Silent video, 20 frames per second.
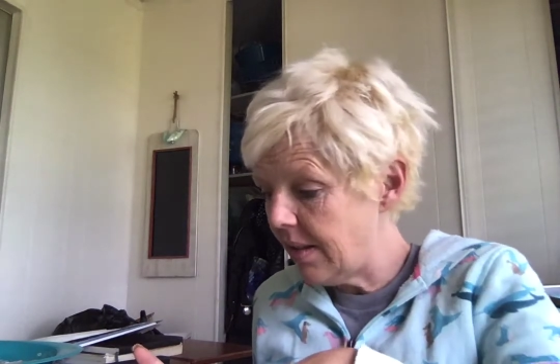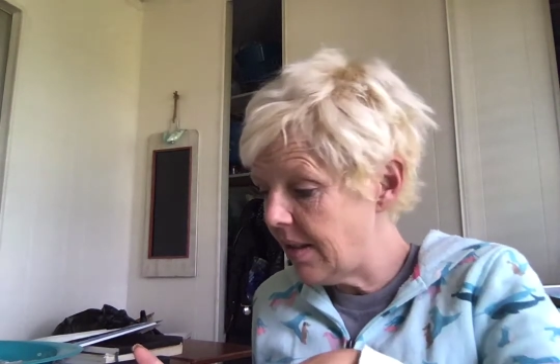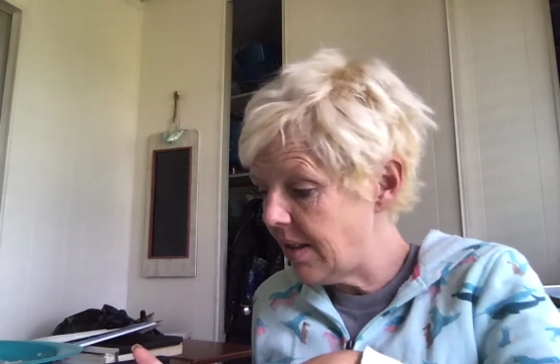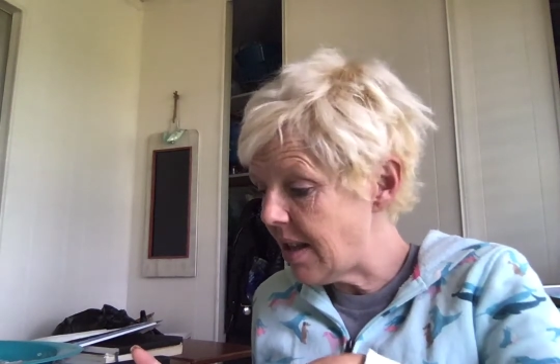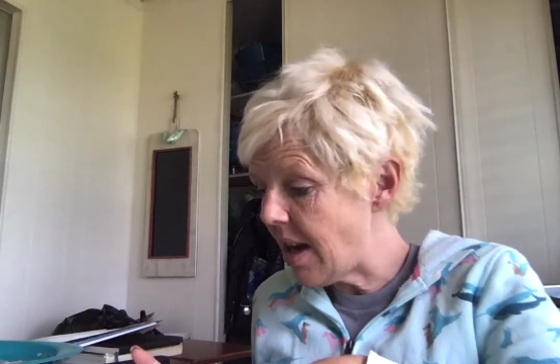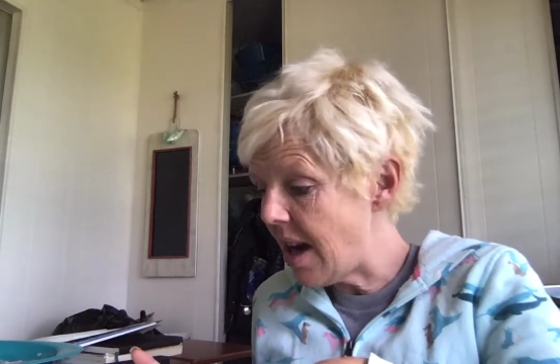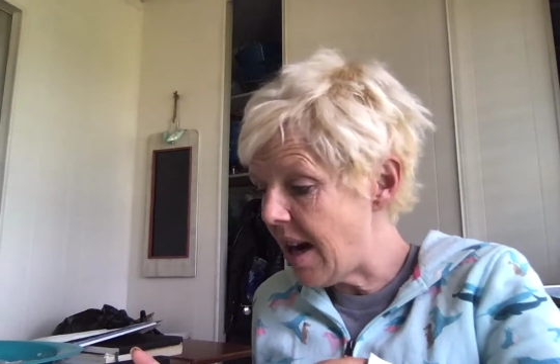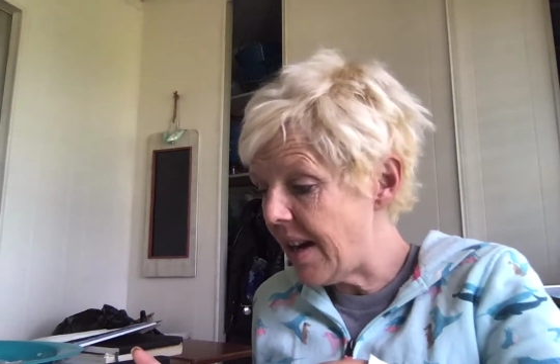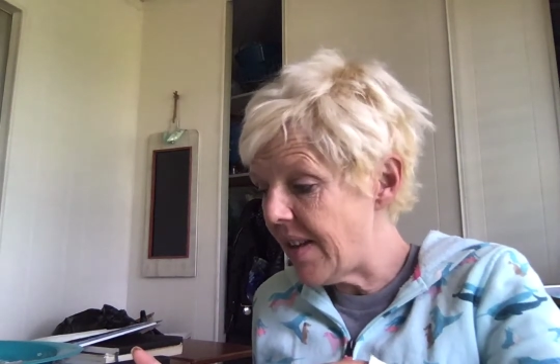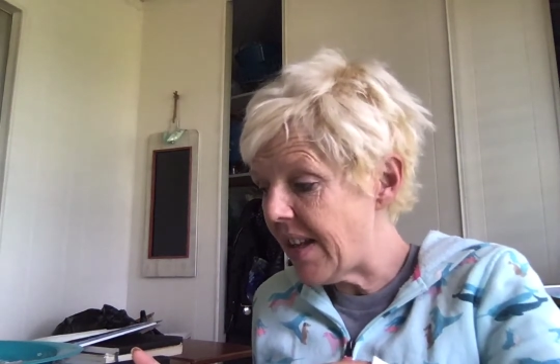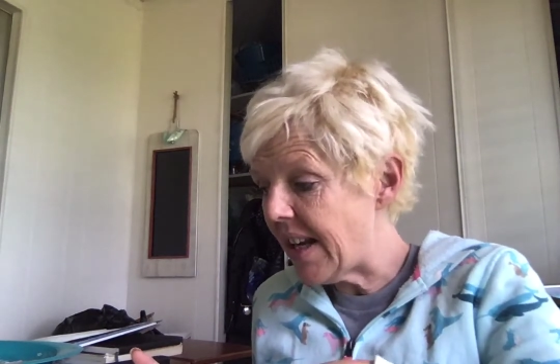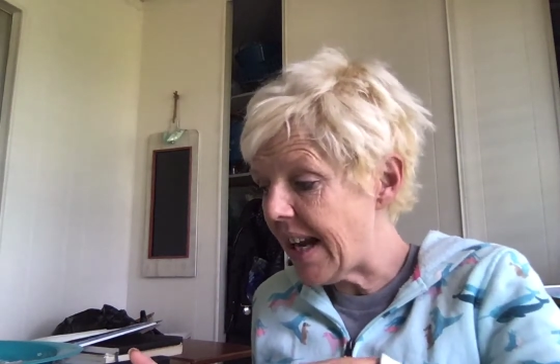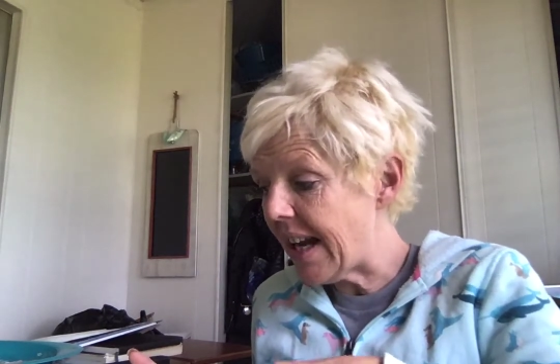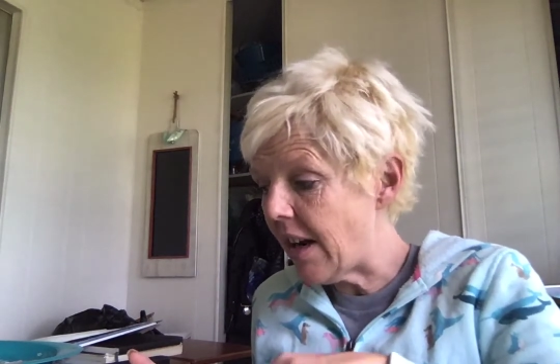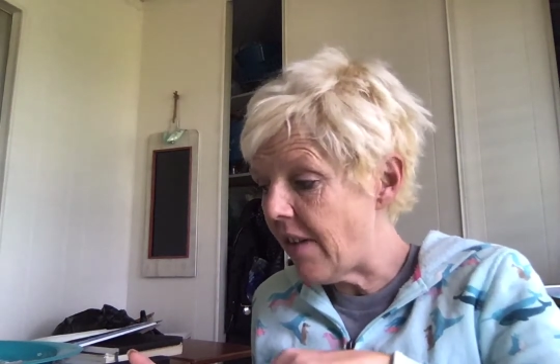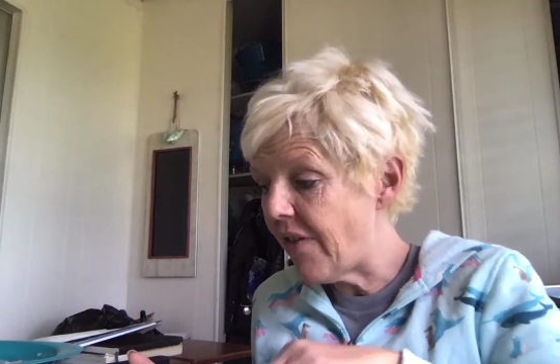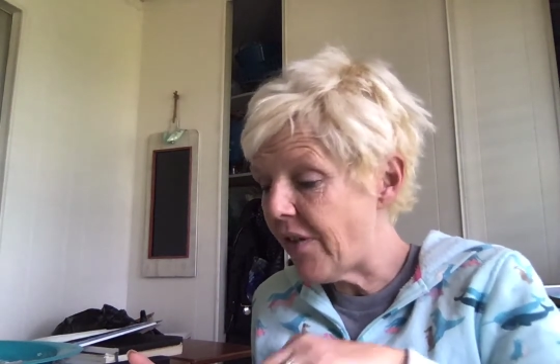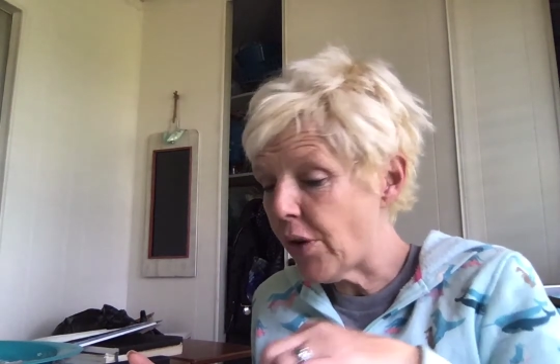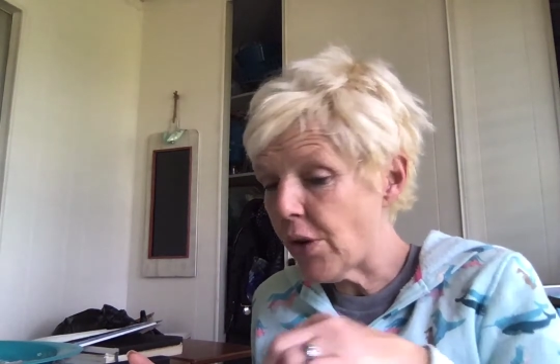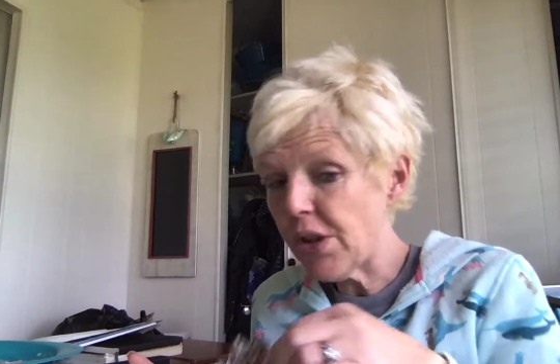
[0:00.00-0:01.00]
dye that I
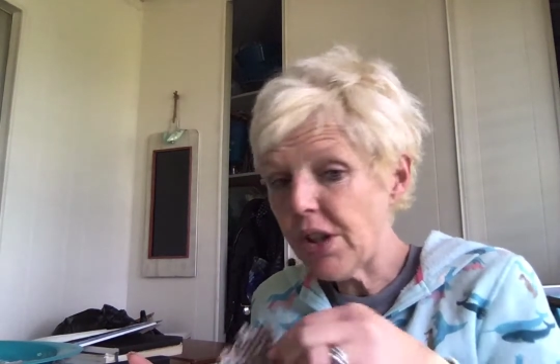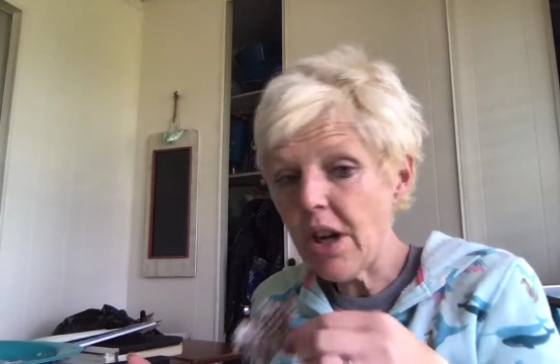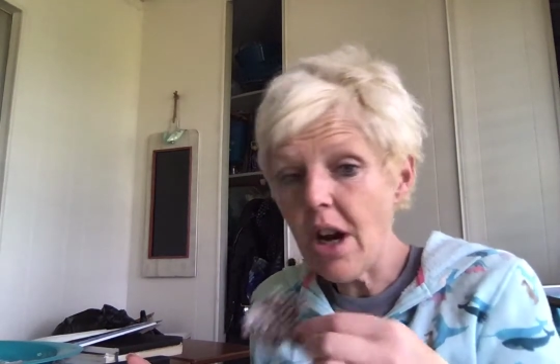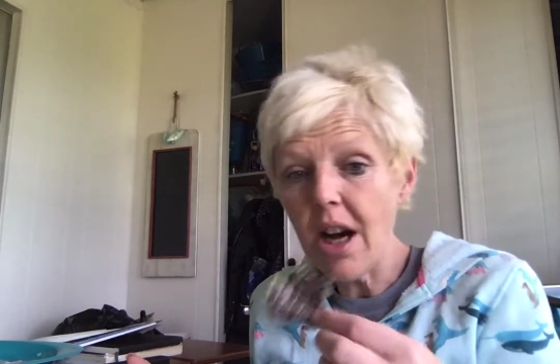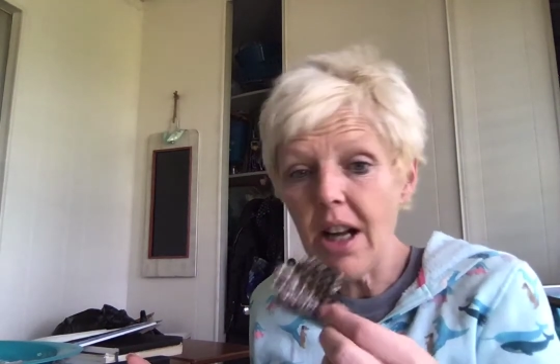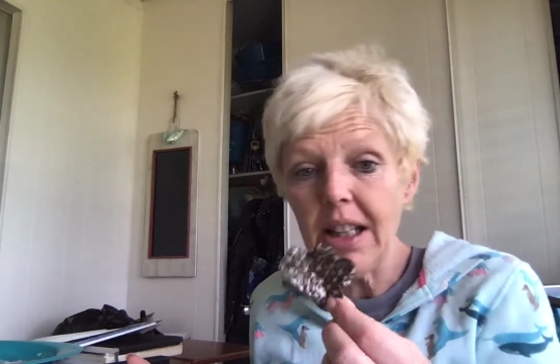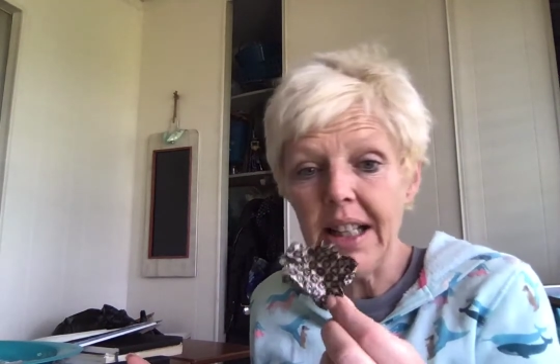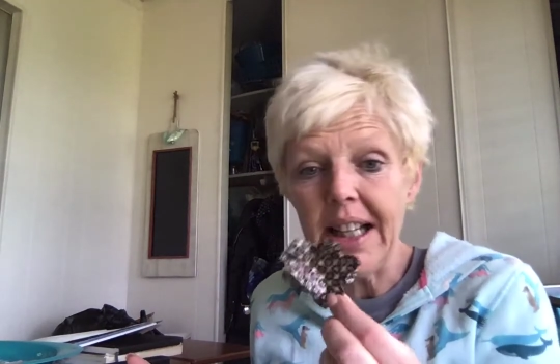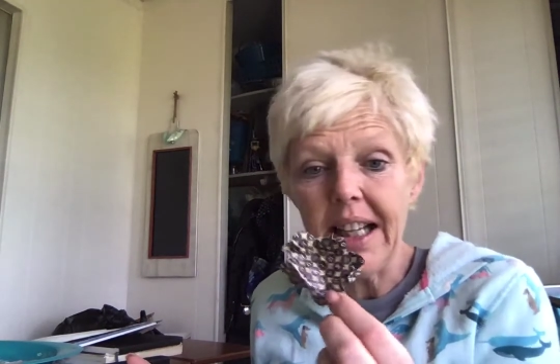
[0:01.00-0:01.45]
first got